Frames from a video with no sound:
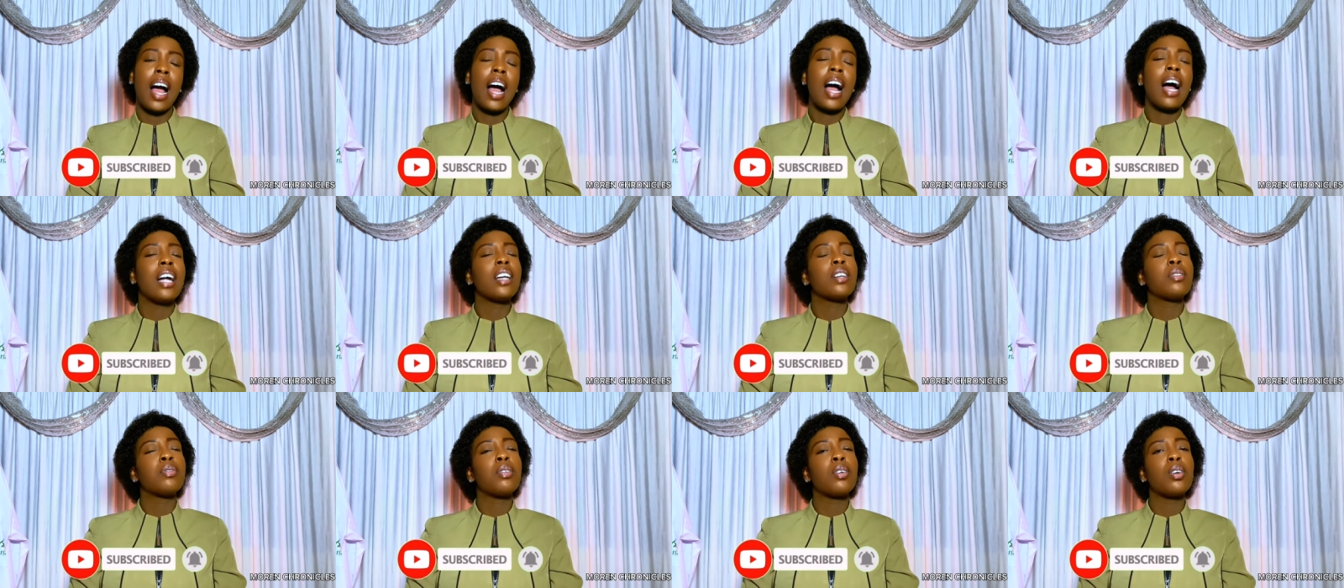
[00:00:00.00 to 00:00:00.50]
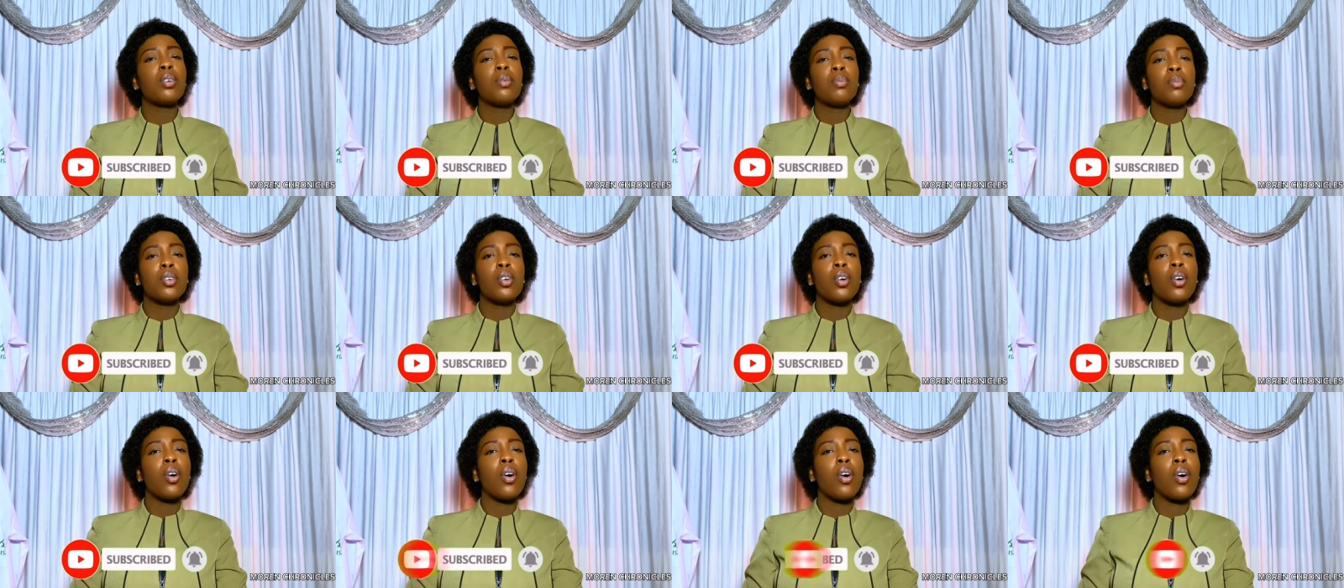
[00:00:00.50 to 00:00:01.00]
and follow
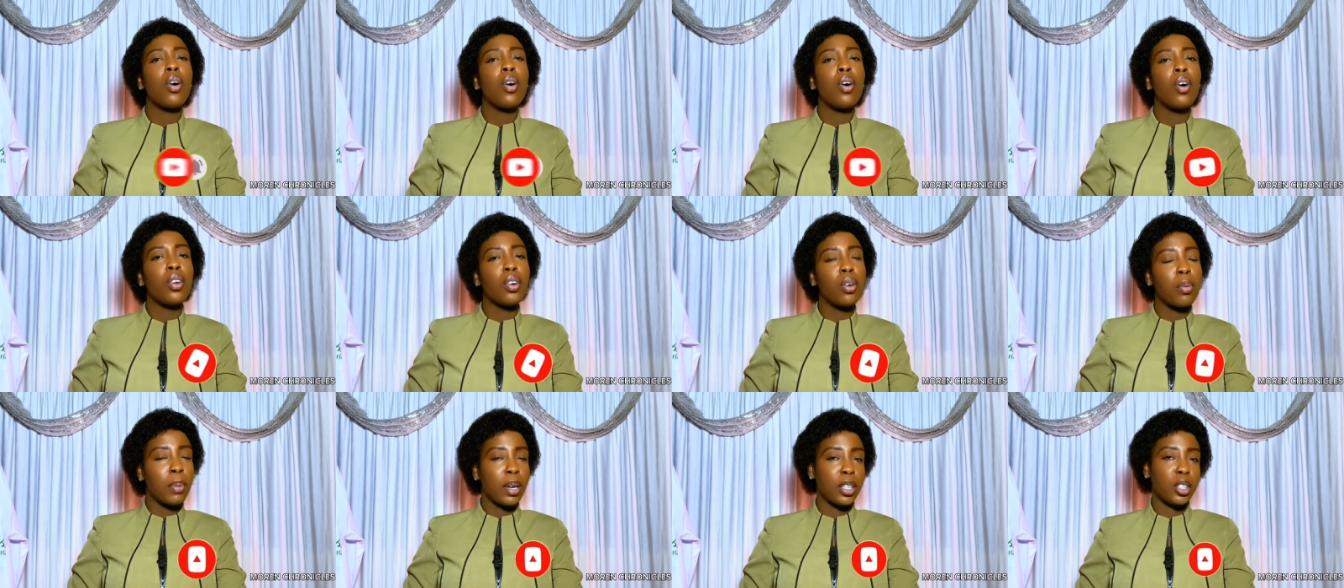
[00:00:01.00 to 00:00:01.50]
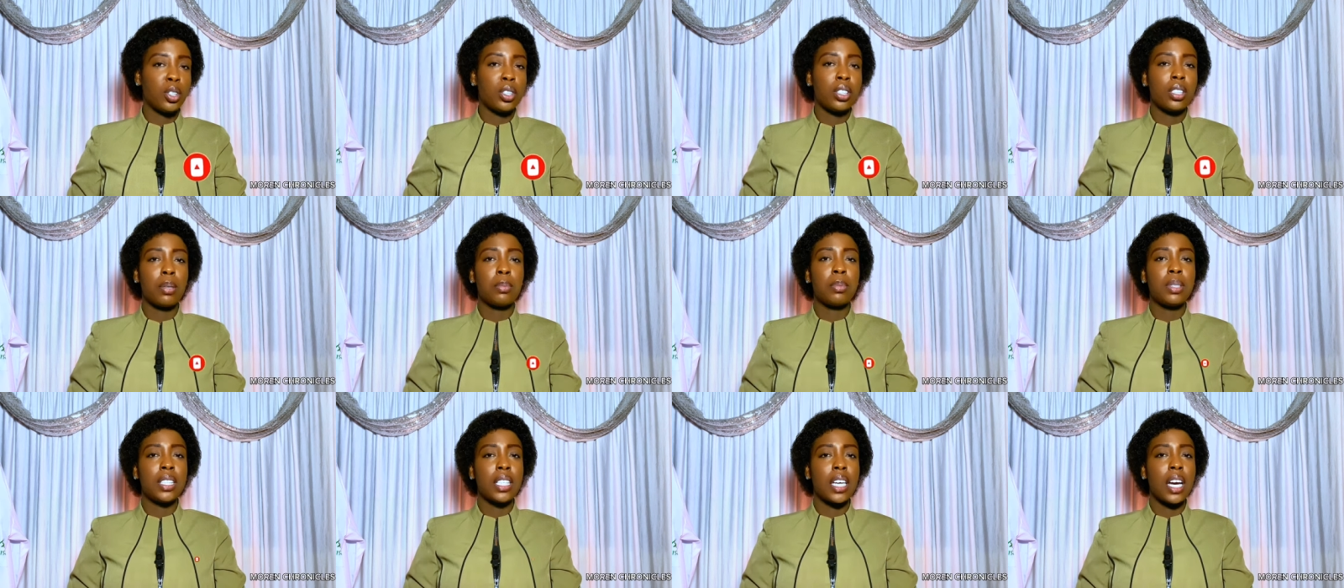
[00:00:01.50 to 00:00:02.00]
me on all my social
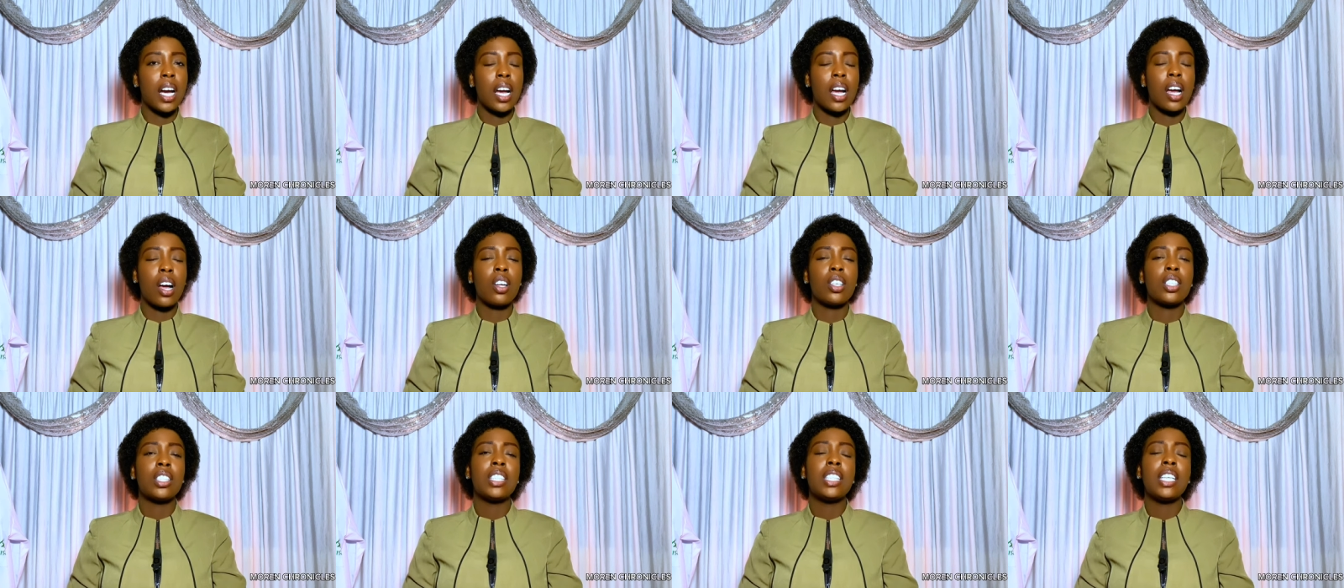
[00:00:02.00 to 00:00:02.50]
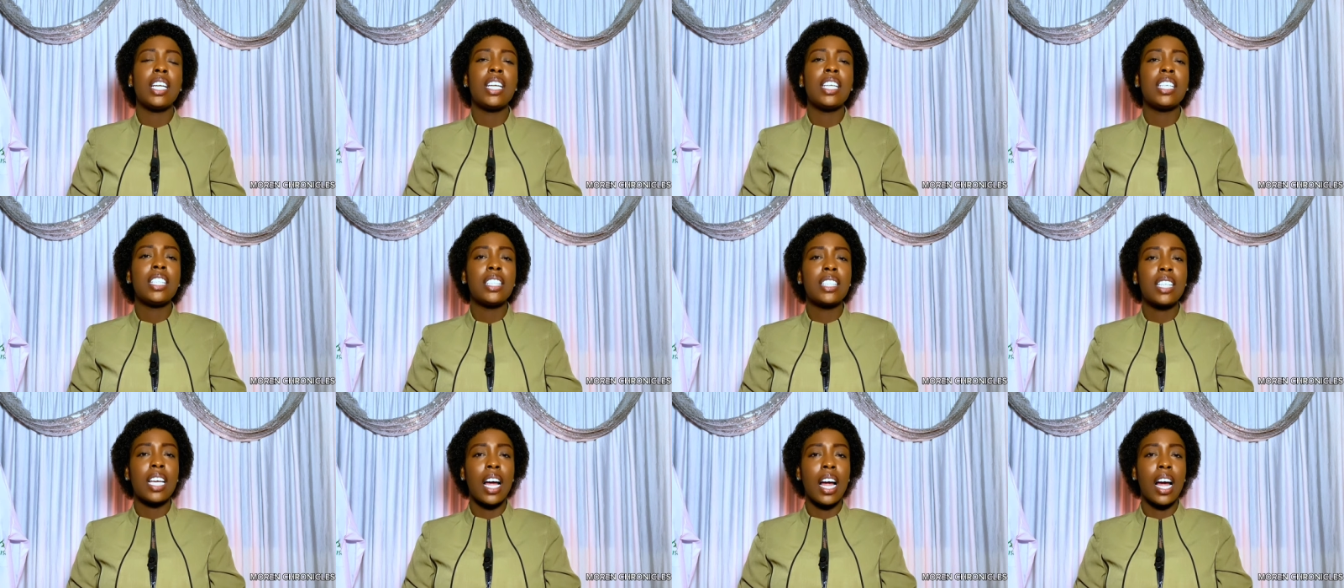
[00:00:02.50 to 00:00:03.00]
media accounts. The
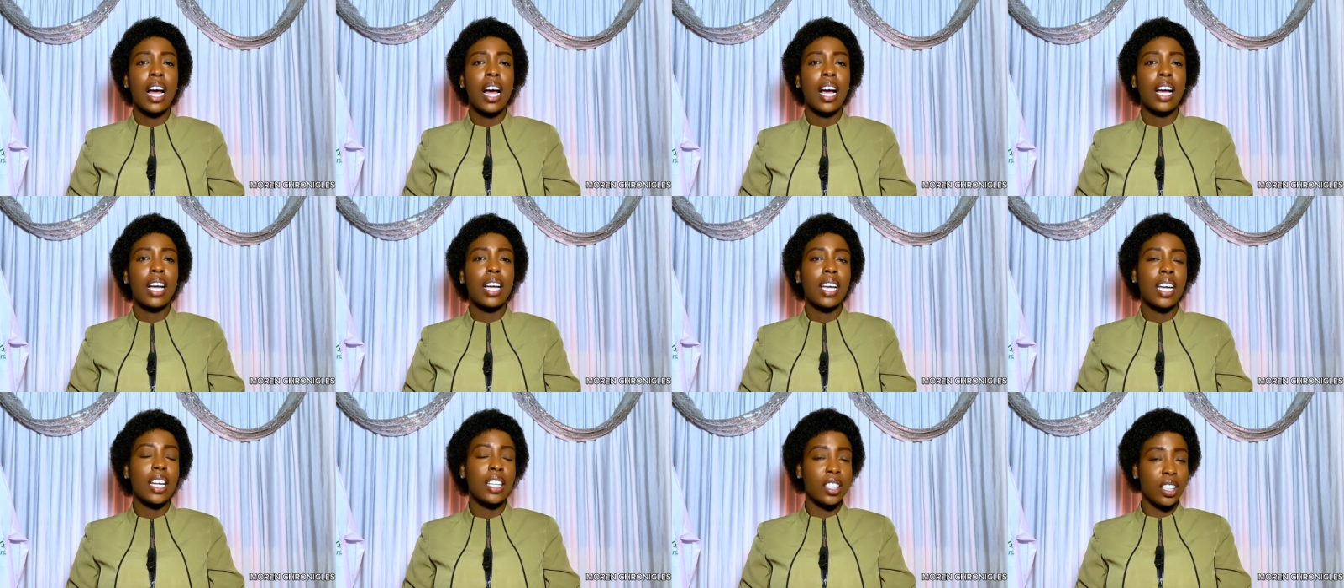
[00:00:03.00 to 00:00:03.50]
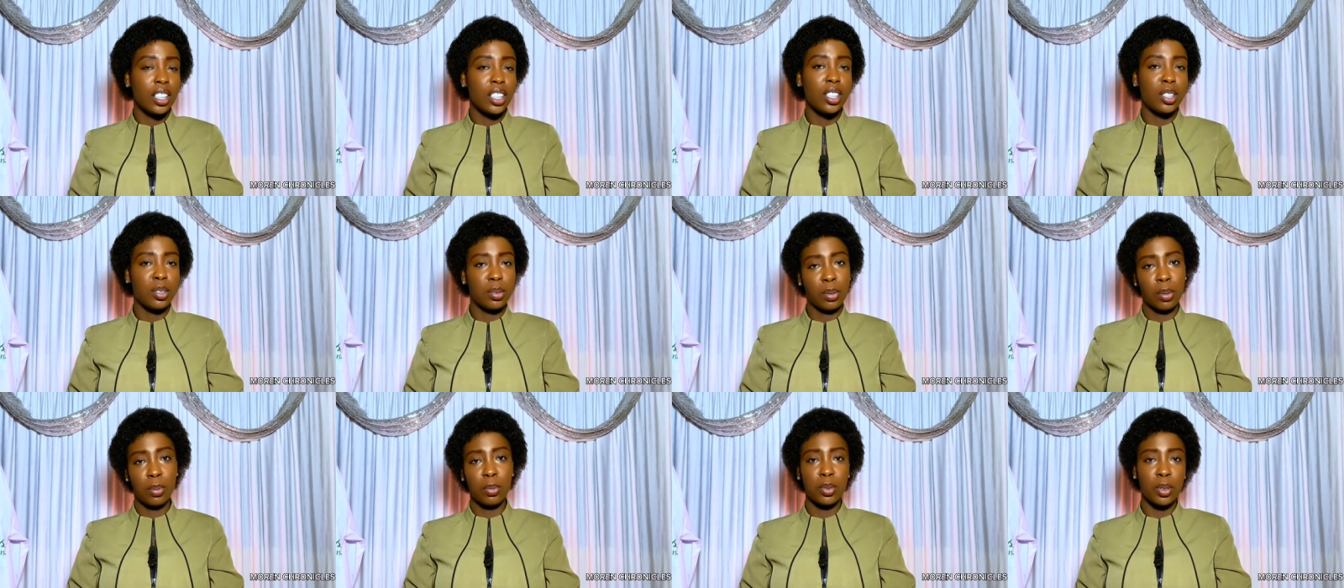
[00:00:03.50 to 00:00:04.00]
links are in the
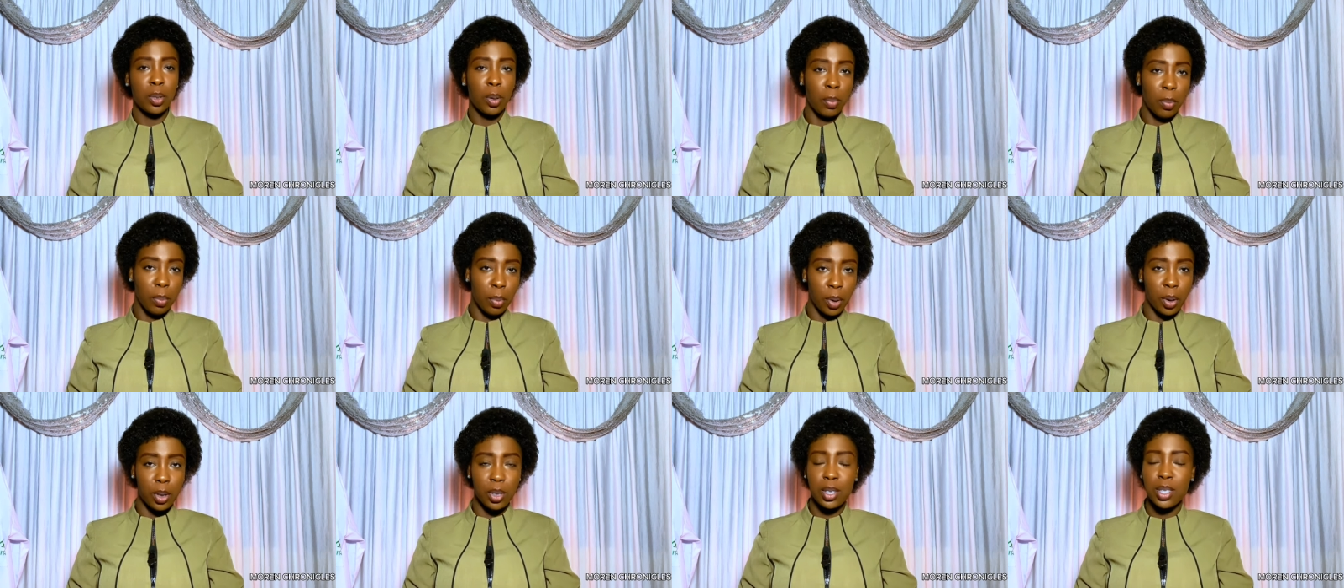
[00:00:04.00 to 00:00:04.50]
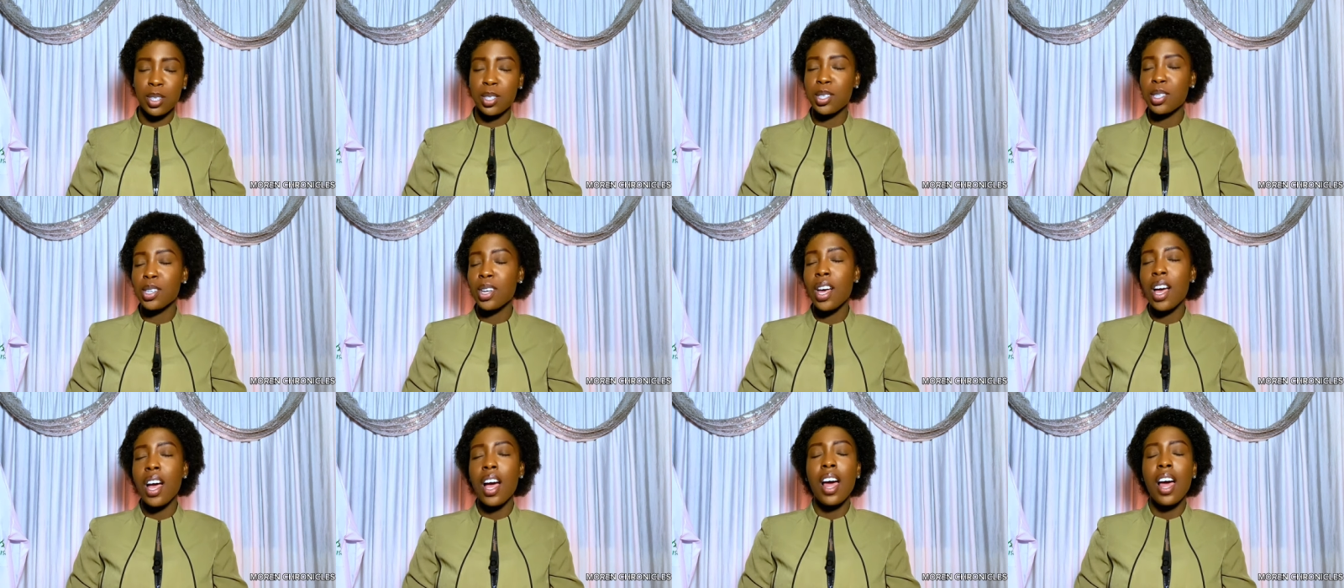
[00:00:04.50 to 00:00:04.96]
description box.